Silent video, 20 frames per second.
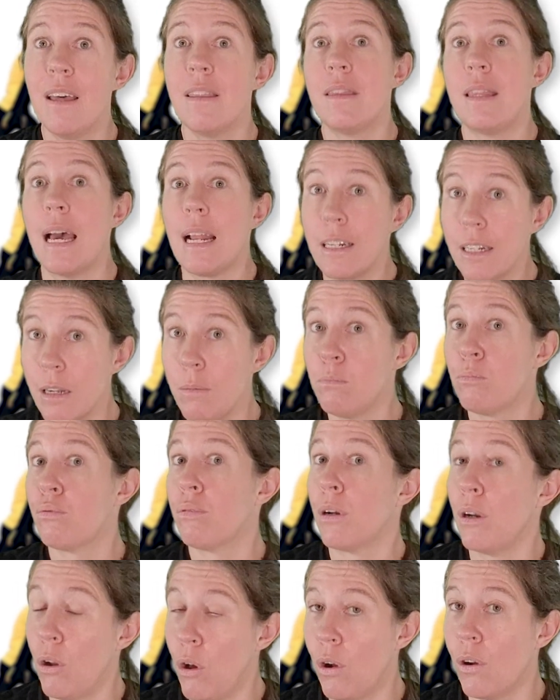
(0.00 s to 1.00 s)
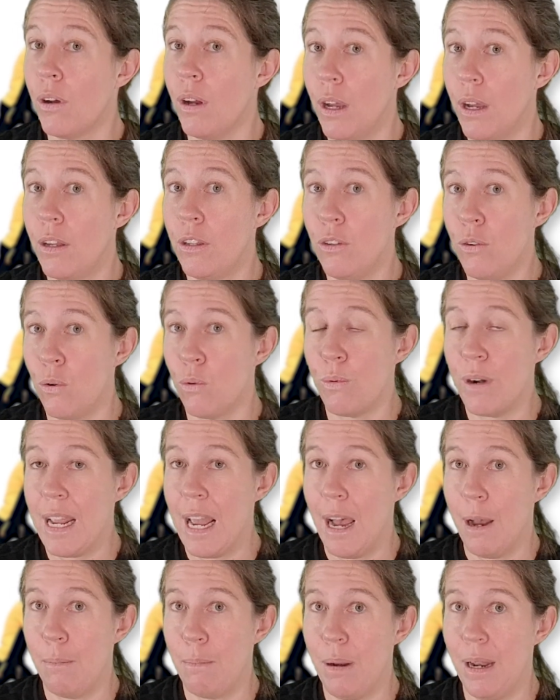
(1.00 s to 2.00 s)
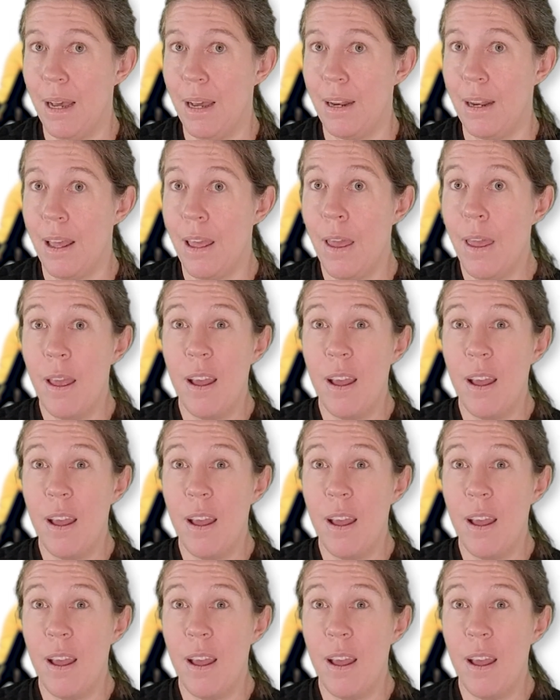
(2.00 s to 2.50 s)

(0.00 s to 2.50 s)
that can prolong your rehab plan.